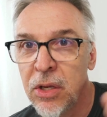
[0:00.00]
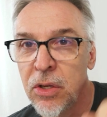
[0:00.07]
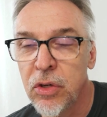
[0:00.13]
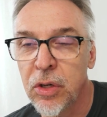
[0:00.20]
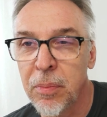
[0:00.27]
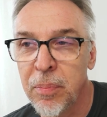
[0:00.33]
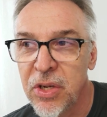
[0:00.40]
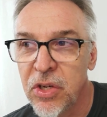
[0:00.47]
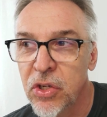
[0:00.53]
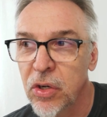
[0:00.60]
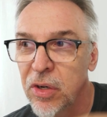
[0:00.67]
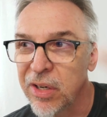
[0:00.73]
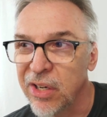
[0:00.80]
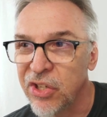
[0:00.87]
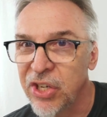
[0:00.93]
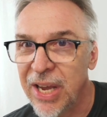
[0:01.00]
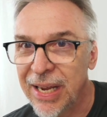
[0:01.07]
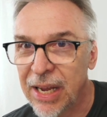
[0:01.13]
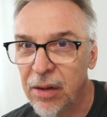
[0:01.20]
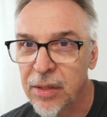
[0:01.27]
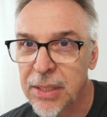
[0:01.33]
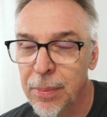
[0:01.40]
You can be sure to check
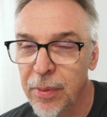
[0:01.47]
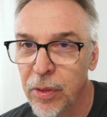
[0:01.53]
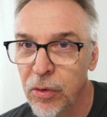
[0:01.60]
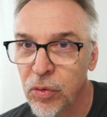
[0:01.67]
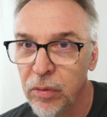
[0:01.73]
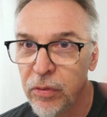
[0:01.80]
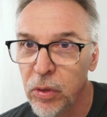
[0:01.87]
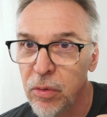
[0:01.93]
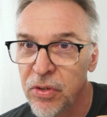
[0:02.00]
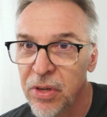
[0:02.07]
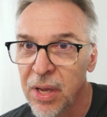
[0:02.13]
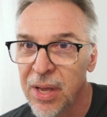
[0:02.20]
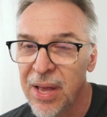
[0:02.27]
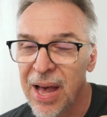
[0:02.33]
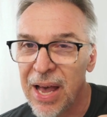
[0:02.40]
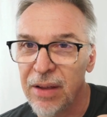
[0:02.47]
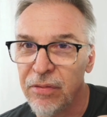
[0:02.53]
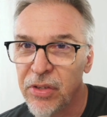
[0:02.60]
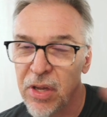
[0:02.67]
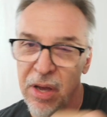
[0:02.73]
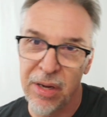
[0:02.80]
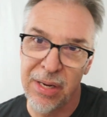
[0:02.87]
out some of those reviews
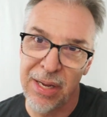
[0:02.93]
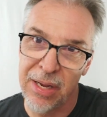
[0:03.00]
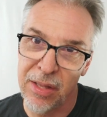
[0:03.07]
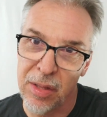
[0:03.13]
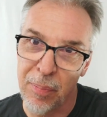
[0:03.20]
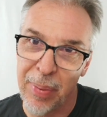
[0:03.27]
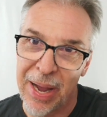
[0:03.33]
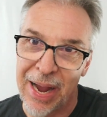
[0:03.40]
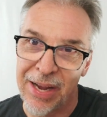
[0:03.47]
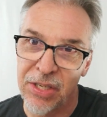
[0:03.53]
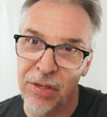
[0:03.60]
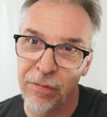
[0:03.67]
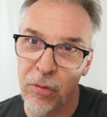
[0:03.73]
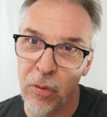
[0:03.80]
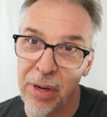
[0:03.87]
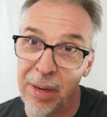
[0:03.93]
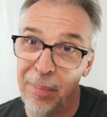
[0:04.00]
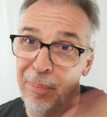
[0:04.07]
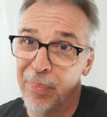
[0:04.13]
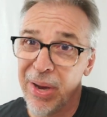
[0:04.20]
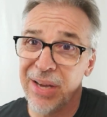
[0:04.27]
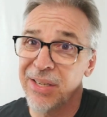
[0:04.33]
I've done in the past for
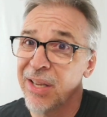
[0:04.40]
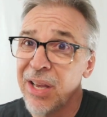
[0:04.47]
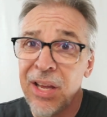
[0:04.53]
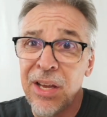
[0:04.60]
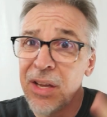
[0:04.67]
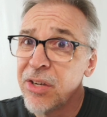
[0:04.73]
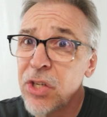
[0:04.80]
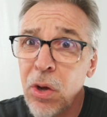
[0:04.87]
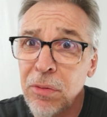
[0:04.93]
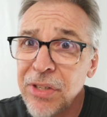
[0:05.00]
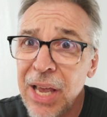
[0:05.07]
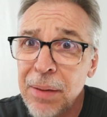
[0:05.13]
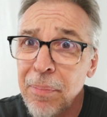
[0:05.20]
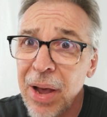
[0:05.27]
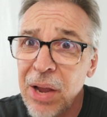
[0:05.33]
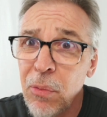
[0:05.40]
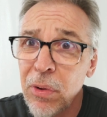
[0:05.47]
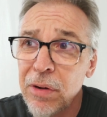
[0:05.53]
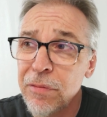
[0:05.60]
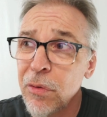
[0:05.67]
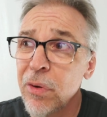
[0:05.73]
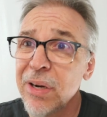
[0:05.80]
him, but don't take my
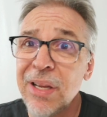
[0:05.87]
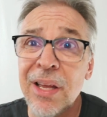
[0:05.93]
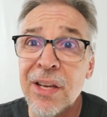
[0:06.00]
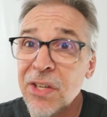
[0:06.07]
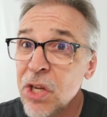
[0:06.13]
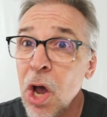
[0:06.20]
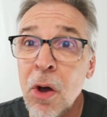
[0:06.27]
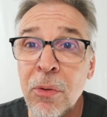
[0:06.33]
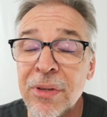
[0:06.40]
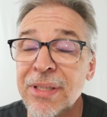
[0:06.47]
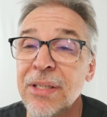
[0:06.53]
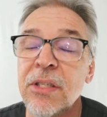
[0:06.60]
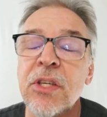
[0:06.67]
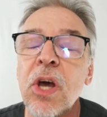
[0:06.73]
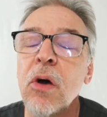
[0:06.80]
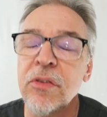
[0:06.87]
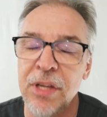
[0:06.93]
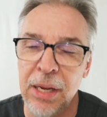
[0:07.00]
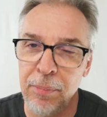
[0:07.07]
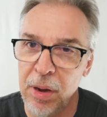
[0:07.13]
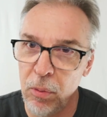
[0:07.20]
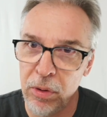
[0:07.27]
word for it. Don't
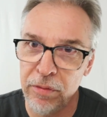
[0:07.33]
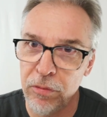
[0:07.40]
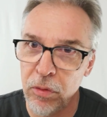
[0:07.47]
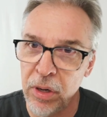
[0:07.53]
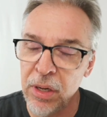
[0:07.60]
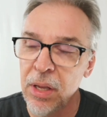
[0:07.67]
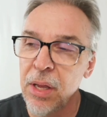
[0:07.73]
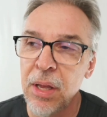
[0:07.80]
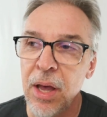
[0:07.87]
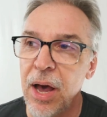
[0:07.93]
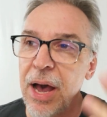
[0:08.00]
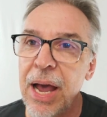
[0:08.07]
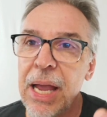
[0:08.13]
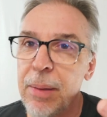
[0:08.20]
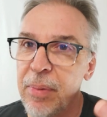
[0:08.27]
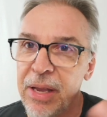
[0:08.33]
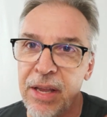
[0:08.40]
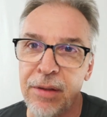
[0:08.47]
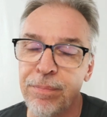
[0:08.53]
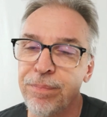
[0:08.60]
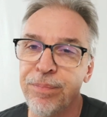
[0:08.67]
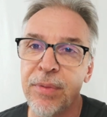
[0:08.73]
take my word for it. I am
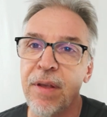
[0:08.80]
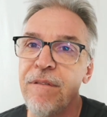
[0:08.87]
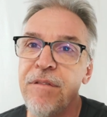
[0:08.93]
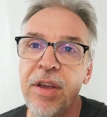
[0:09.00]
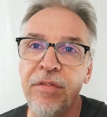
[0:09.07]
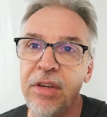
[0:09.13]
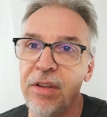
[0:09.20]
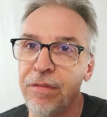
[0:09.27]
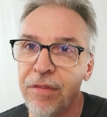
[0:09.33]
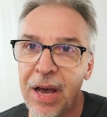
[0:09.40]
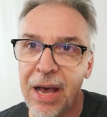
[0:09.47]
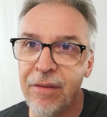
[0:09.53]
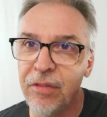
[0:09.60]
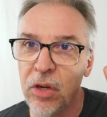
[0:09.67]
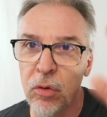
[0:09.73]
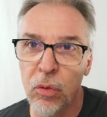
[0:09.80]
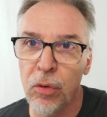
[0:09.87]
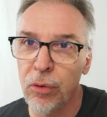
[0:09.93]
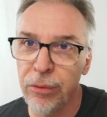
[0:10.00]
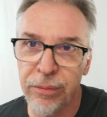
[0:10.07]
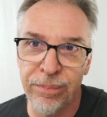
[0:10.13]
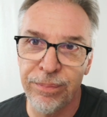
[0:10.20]
a
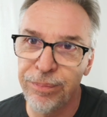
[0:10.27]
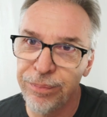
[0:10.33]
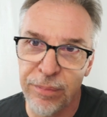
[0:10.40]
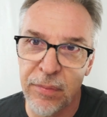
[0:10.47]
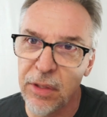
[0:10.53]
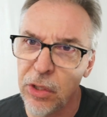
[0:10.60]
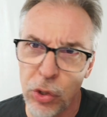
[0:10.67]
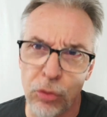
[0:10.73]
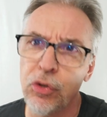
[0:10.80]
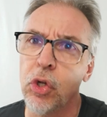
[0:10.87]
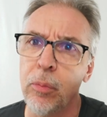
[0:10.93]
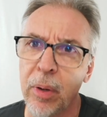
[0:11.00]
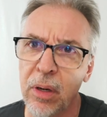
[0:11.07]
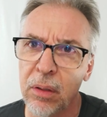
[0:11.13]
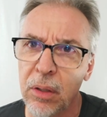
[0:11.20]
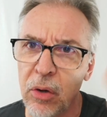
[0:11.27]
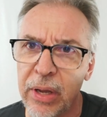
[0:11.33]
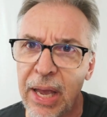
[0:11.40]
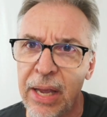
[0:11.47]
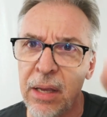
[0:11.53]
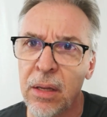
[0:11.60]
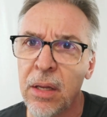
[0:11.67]
55-year-old YouTuber,
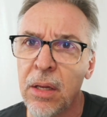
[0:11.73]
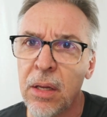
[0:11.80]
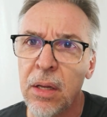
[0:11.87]
okay?